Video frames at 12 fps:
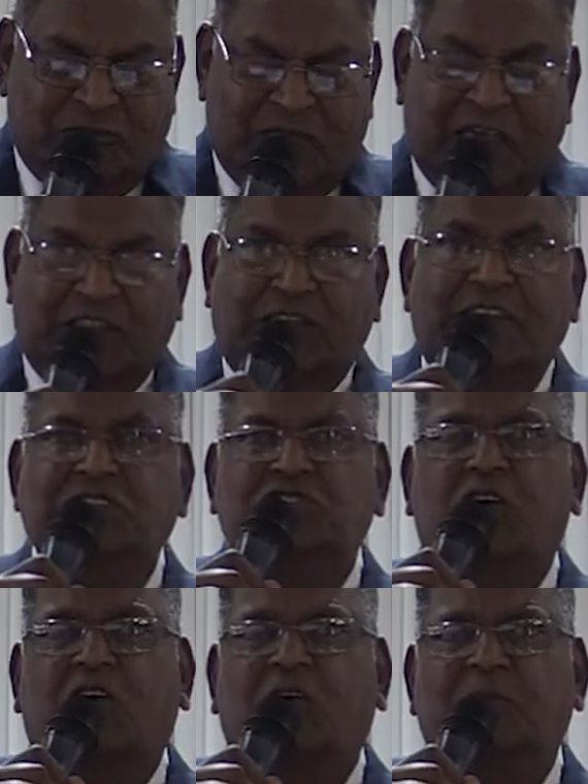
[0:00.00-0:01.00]
And their
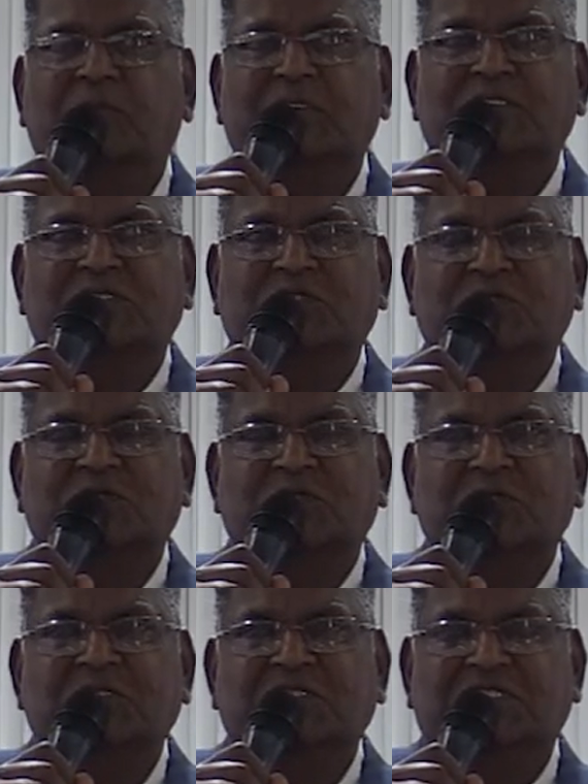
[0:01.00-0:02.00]
job is
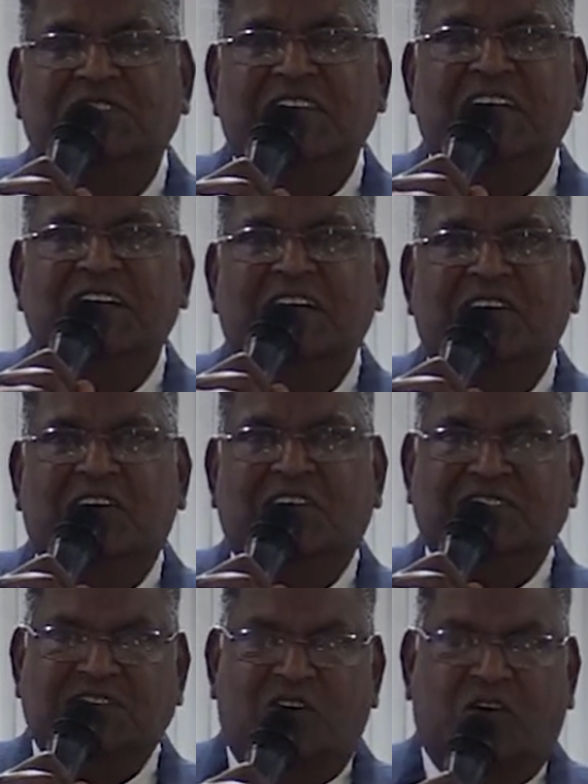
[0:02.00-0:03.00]
to cheer
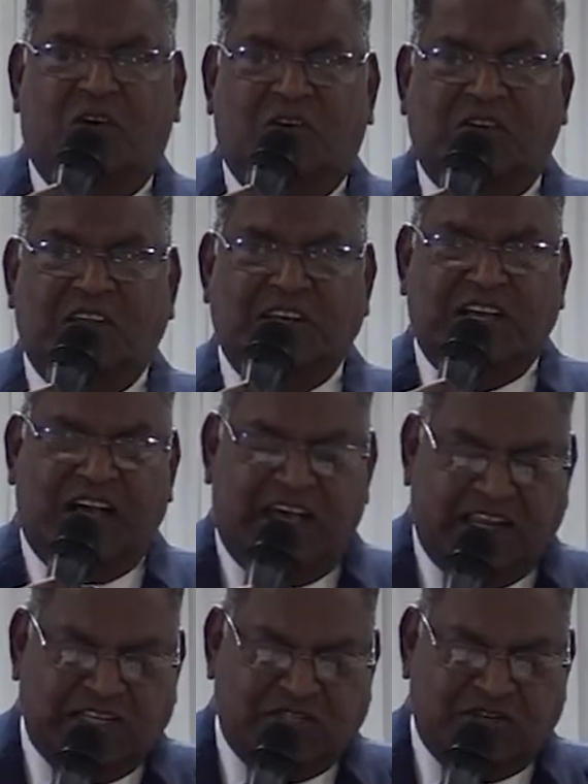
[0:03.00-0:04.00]
us on, encourage